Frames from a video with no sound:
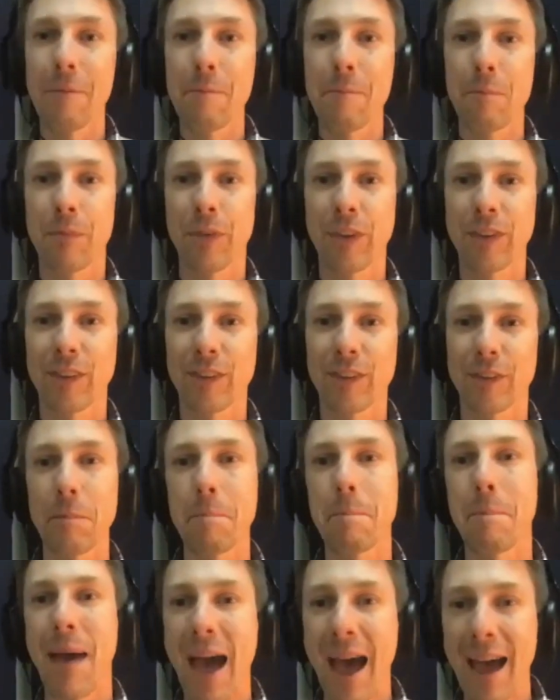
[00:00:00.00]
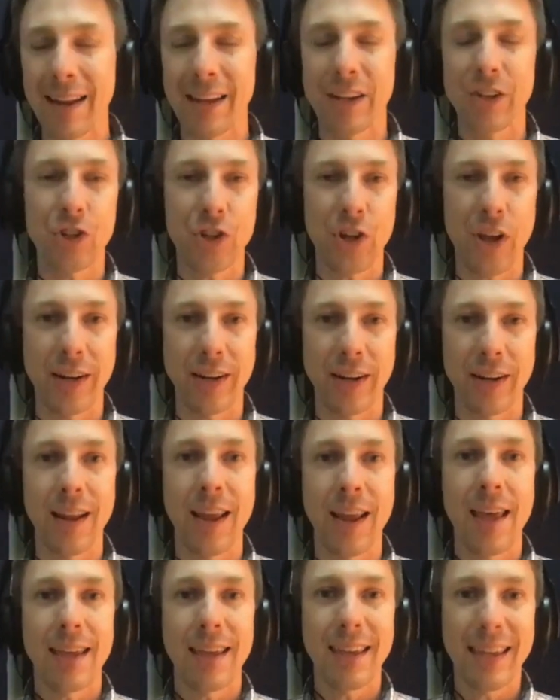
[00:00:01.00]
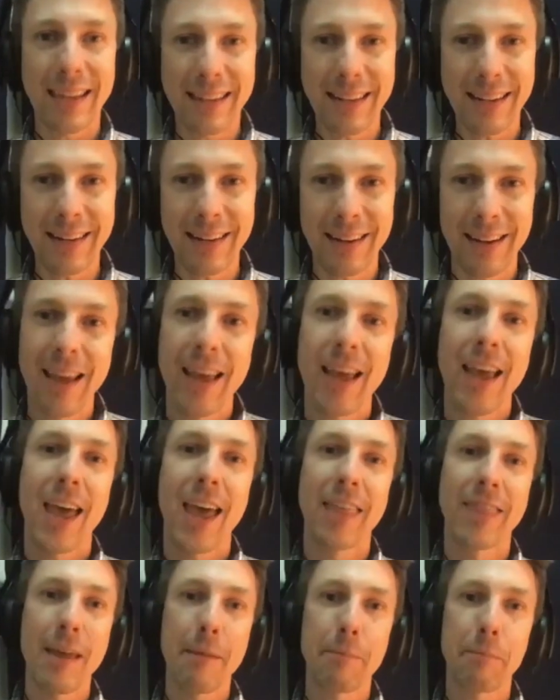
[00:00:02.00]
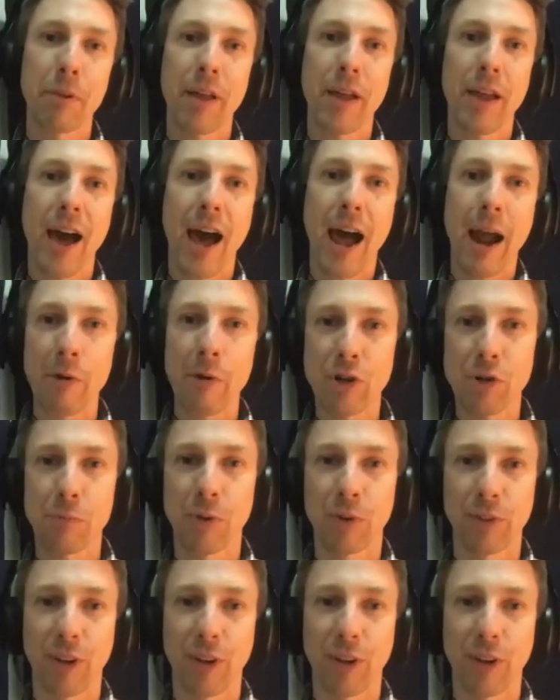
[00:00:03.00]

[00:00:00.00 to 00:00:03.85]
This is Matt and Shannon Heaton, and they play Irish music.